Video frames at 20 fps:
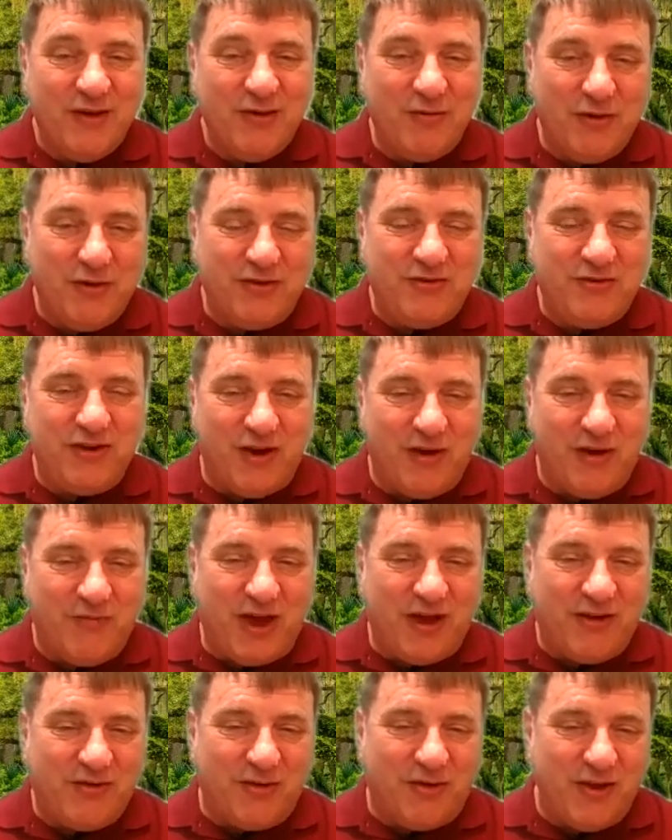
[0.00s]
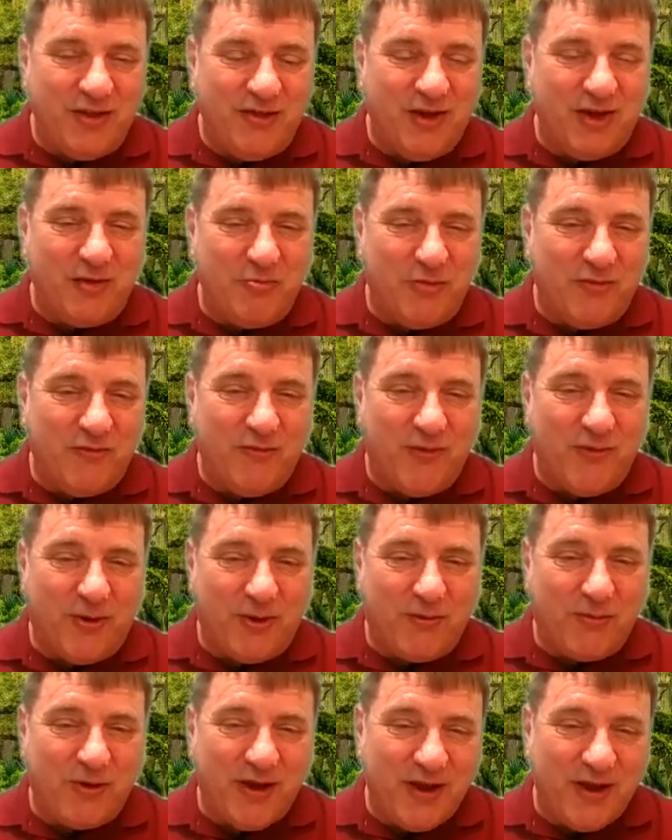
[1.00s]
which I've actually done
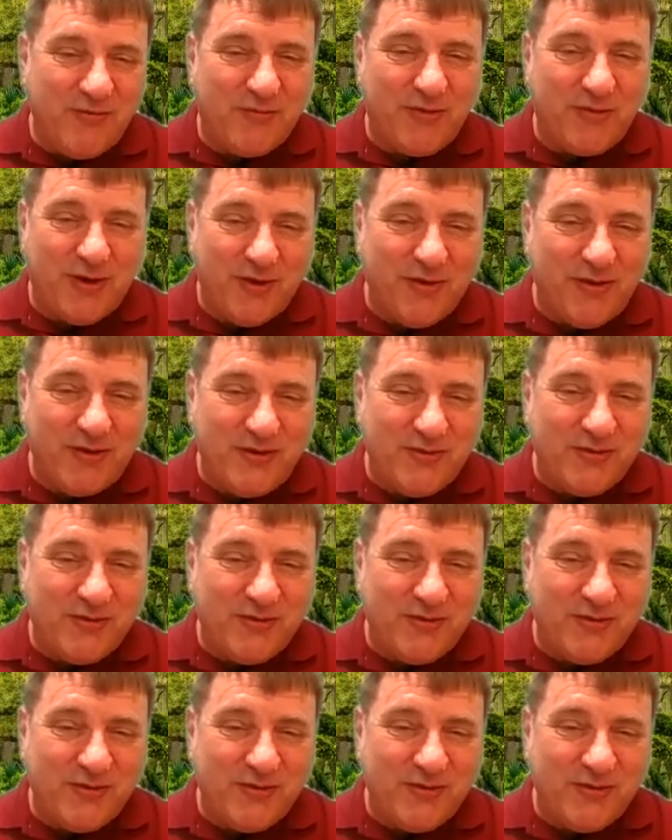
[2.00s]
before, right in front of the